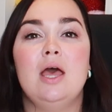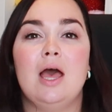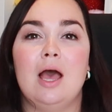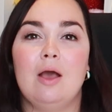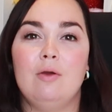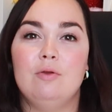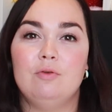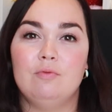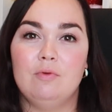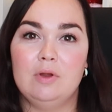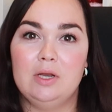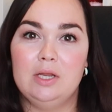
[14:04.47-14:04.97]

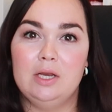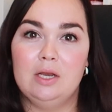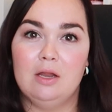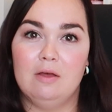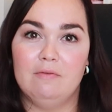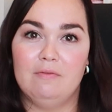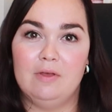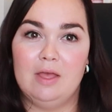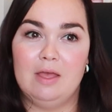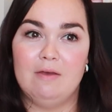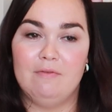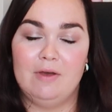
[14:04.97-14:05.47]
I would really
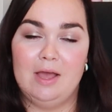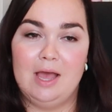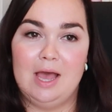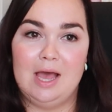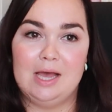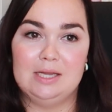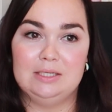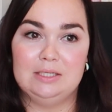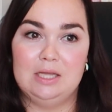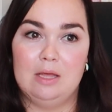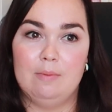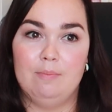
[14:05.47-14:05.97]
love it if I
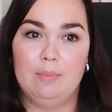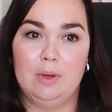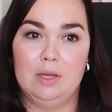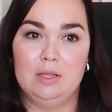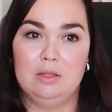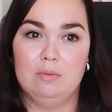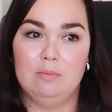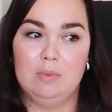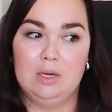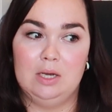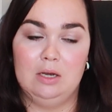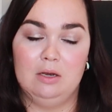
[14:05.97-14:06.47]
had it by
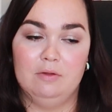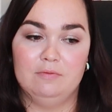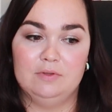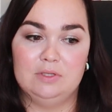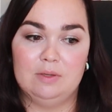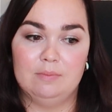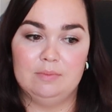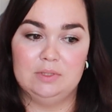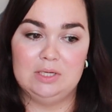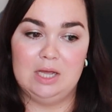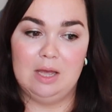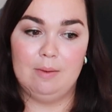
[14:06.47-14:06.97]
the middle of
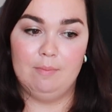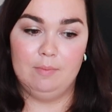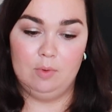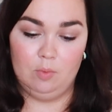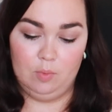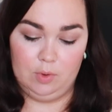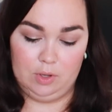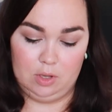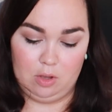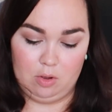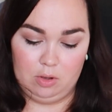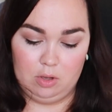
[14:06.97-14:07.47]
September.
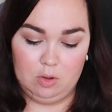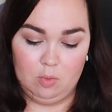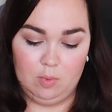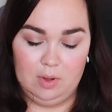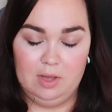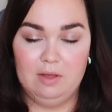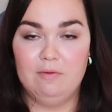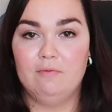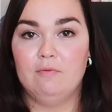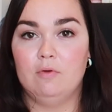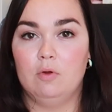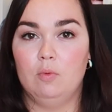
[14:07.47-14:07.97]
We're going
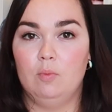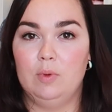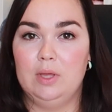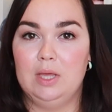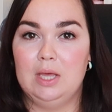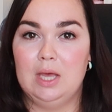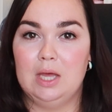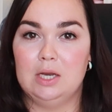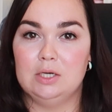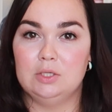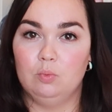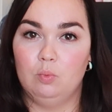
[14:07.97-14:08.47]
away for a
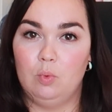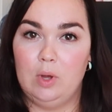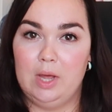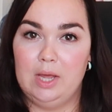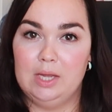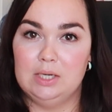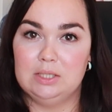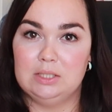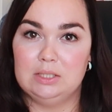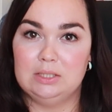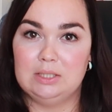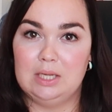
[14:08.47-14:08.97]
weekend
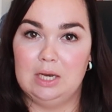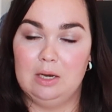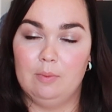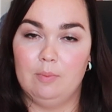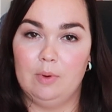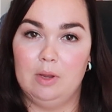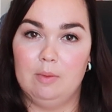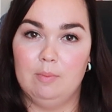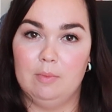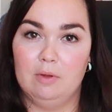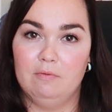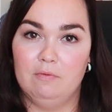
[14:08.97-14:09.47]
away to
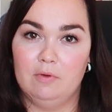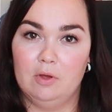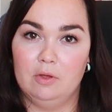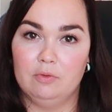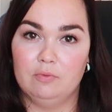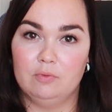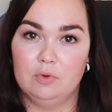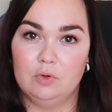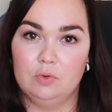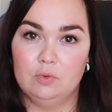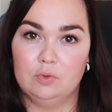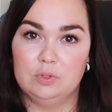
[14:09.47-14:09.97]
celebrate my
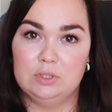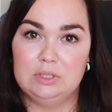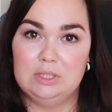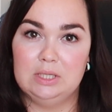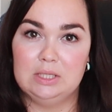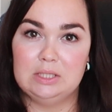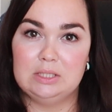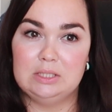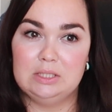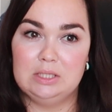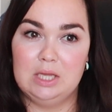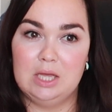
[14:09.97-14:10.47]
father-in-law's
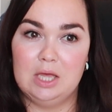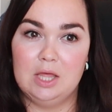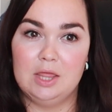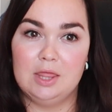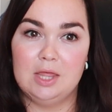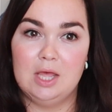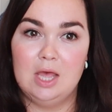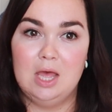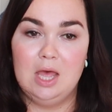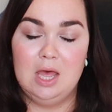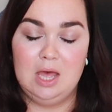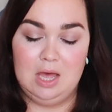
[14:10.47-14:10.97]
60th,
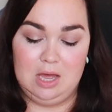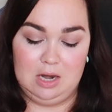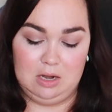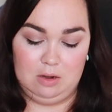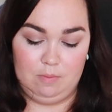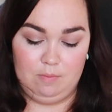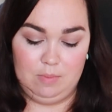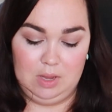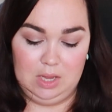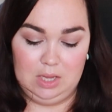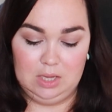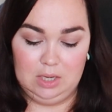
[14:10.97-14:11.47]
and
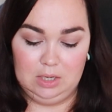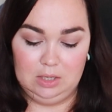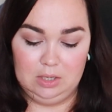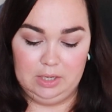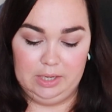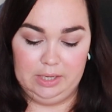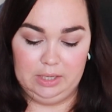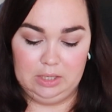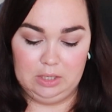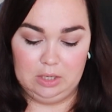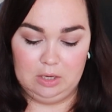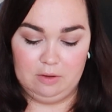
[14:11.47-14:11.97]
I'm making
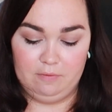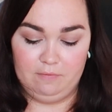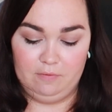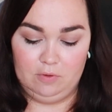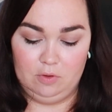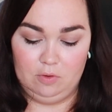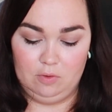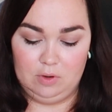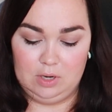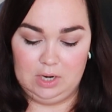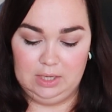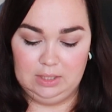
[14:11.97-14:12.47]
like a
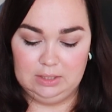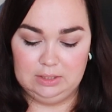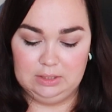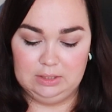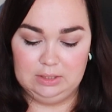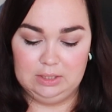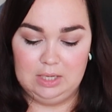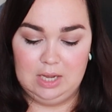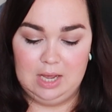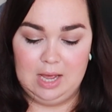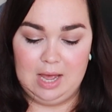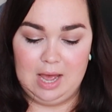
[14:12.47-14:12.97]
few
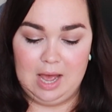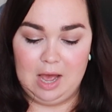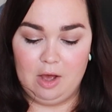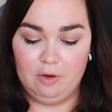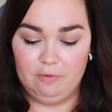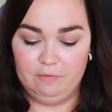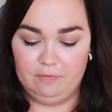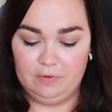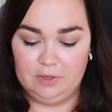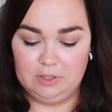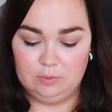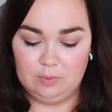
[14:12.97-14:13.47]
nice
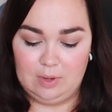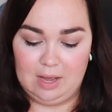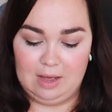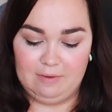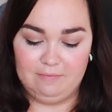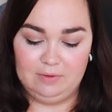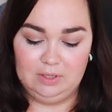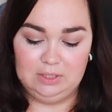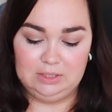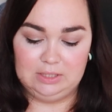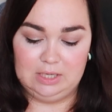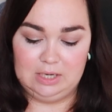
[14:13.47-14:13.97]
outfits. We're
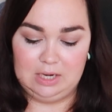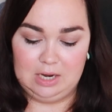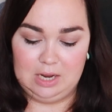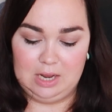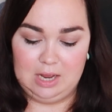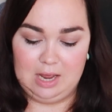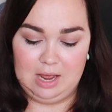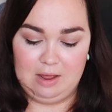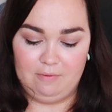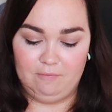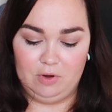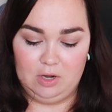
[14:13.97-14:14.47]
having
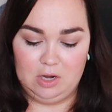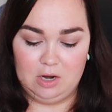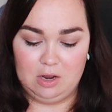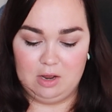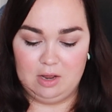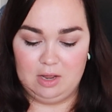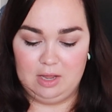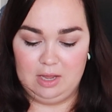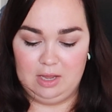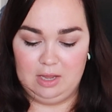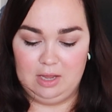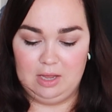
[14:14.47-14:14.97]
dinner every
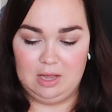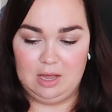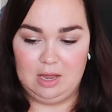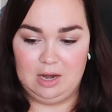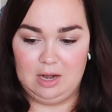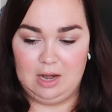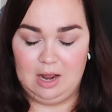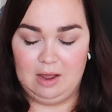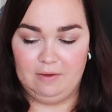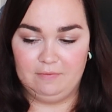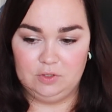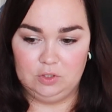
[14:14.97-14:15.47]
night
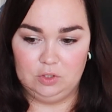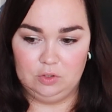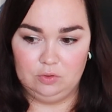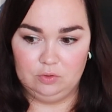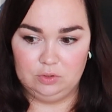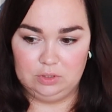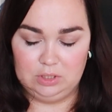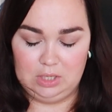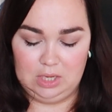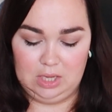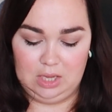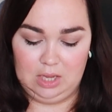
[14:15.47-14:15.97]
and
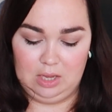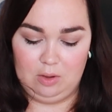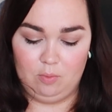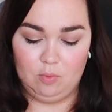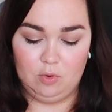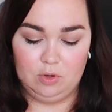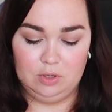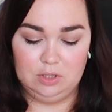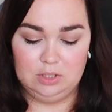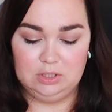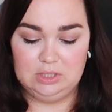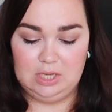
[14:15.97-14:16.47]
afternoon tea
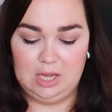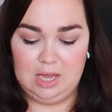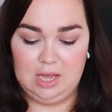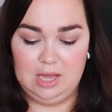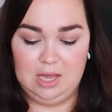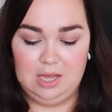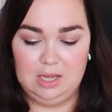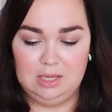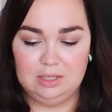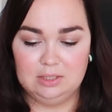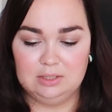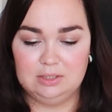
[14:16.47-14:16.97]
one of the
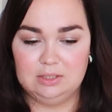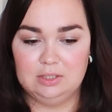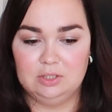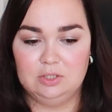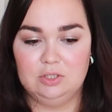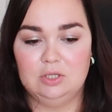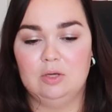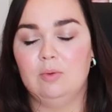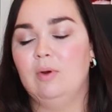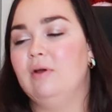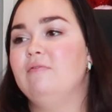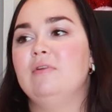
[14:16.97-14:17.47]
days,
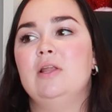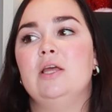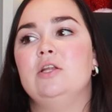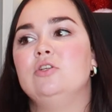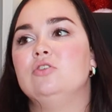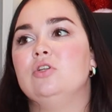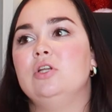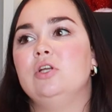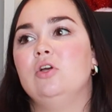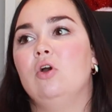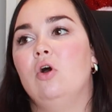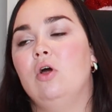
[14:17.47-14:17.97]
so I've
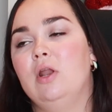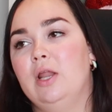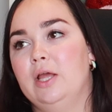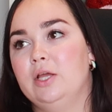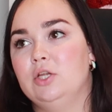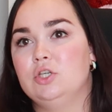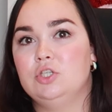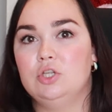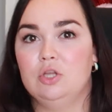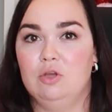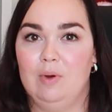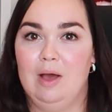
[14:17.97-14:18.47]
literally got
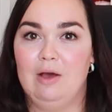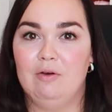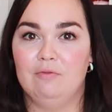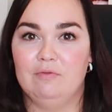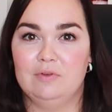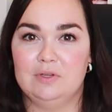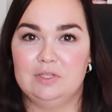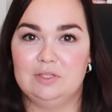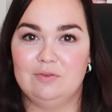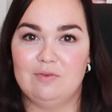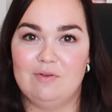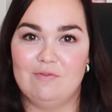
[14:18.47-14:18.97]
like 2
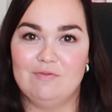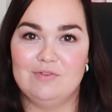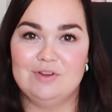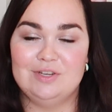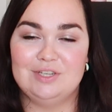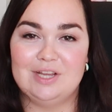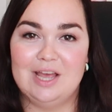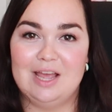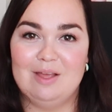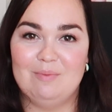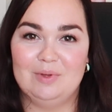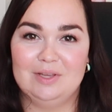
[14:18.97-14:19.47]
outfits for every
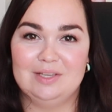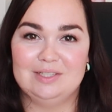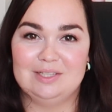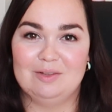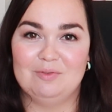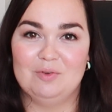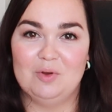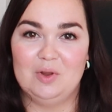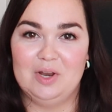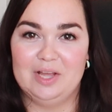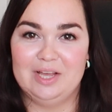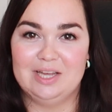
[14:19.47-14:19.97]
day, because
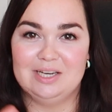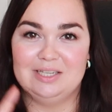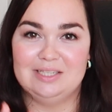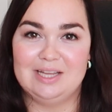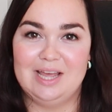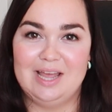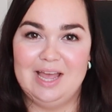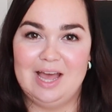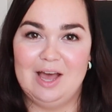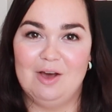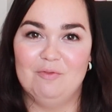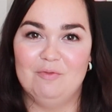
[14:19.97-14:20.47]
I've got like a
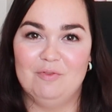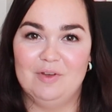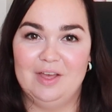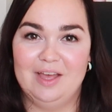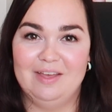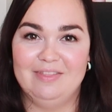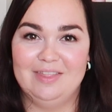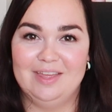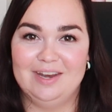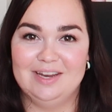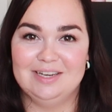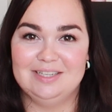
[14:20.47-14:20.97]
day outfit
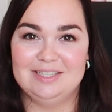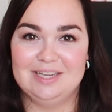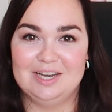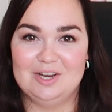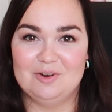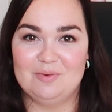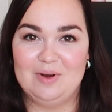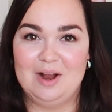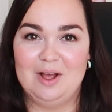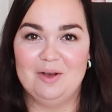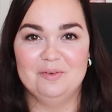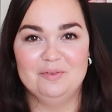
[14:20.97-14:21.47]
and then a
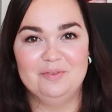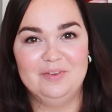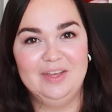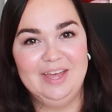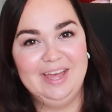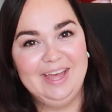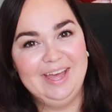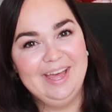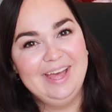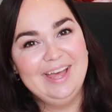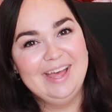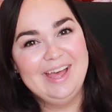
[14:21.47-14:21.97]
dinner
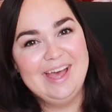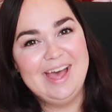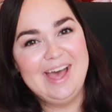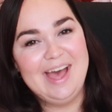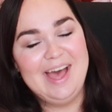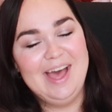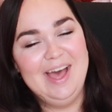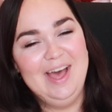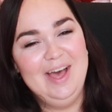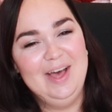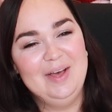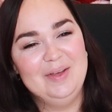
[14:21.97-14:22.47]
outfit.
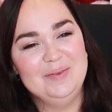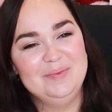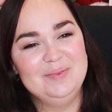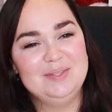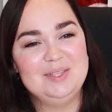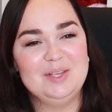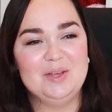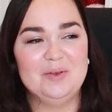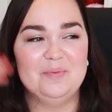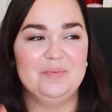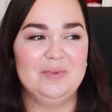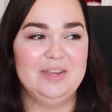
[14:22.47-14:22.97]

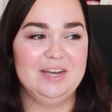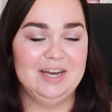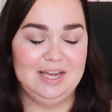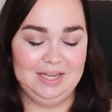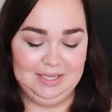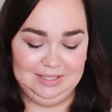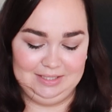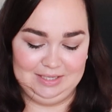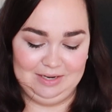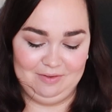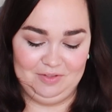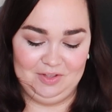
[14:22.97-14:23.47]
So it'd be
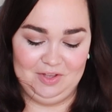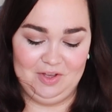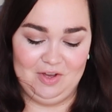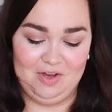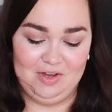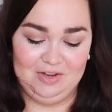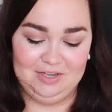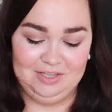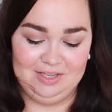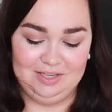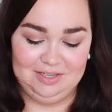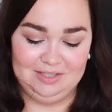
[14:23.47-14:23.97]
nice to have the
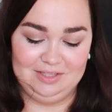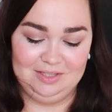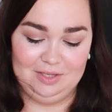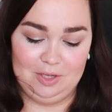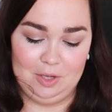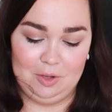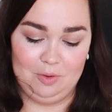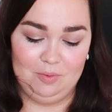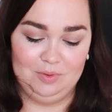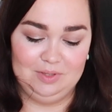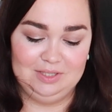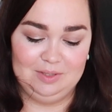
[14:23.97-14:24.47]
cardigan to
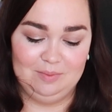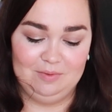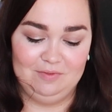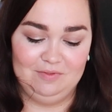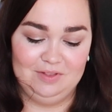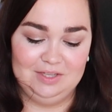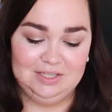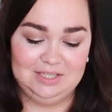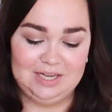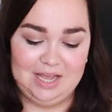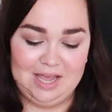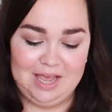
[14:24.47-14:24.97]
go with some of
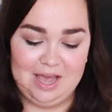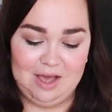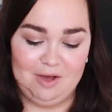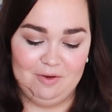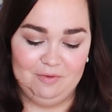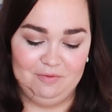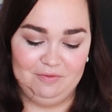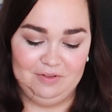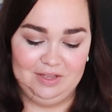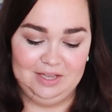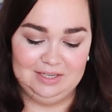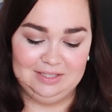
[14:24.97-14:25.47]
the day
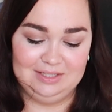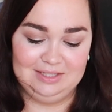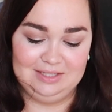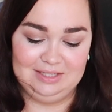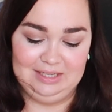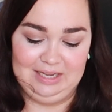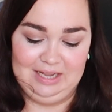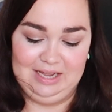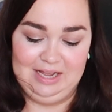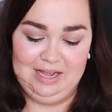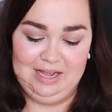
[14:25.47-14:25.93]
outfits.